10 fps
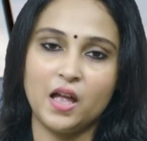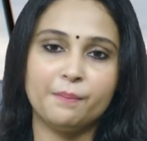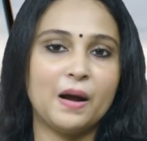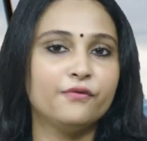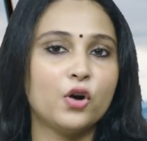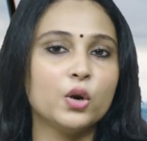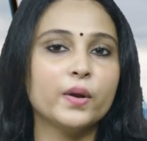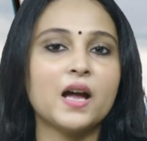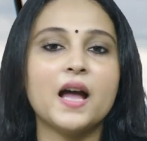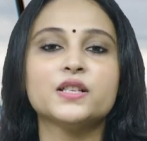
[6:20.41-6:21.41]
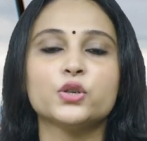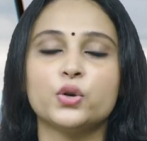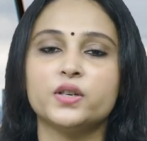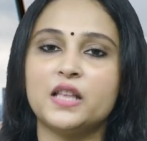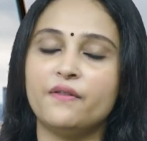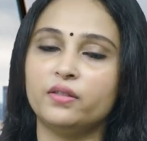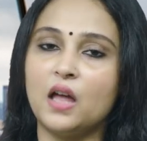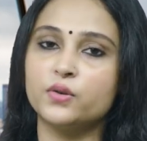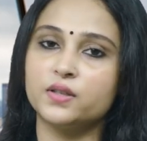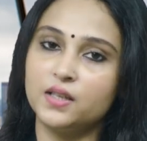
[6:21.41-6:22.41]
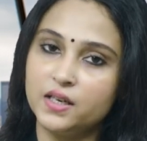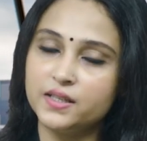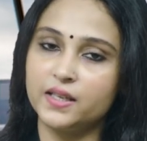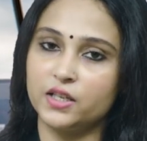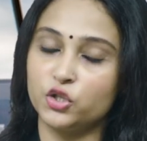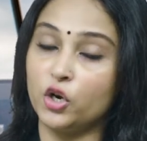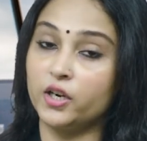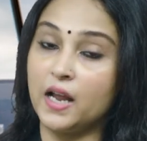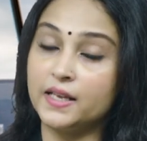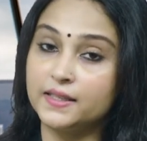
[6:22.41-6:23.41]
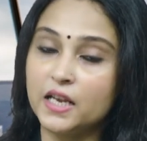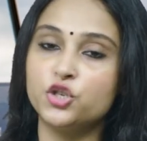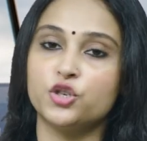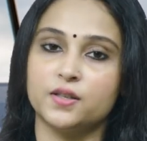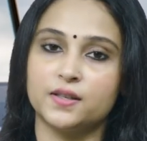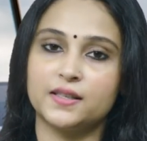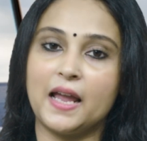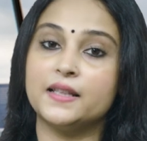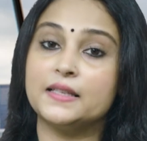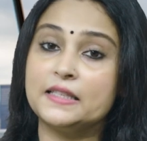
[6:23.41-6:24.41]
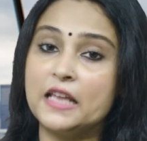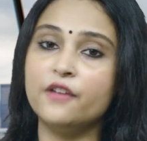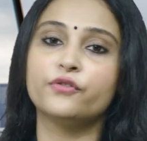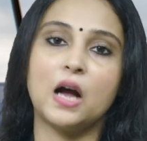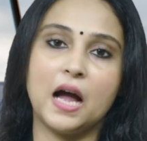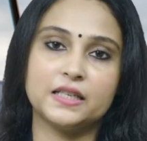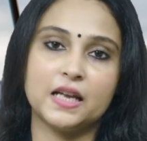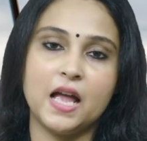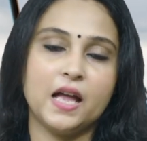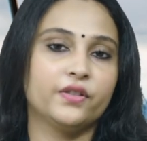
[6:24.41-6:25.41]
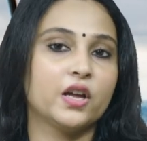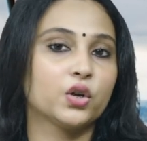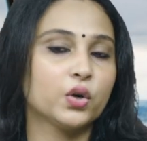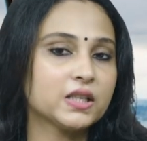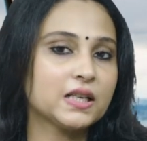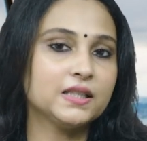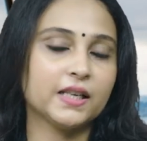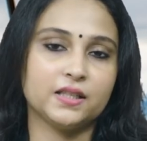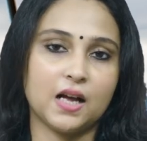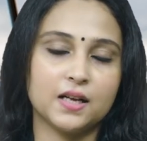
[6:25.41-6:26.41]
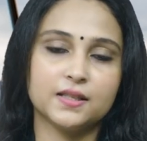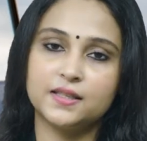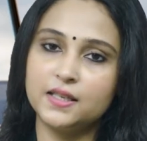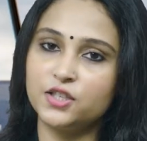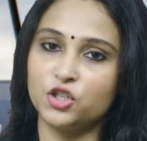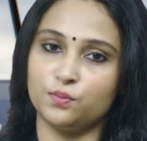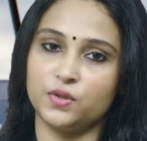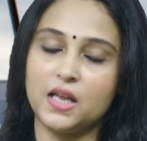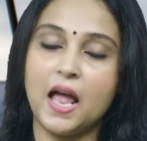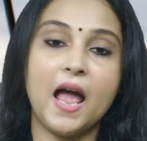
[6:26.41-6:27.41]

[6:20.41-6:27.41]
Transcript: By following ISO 27036, organizations can safeguard their critical data, systems,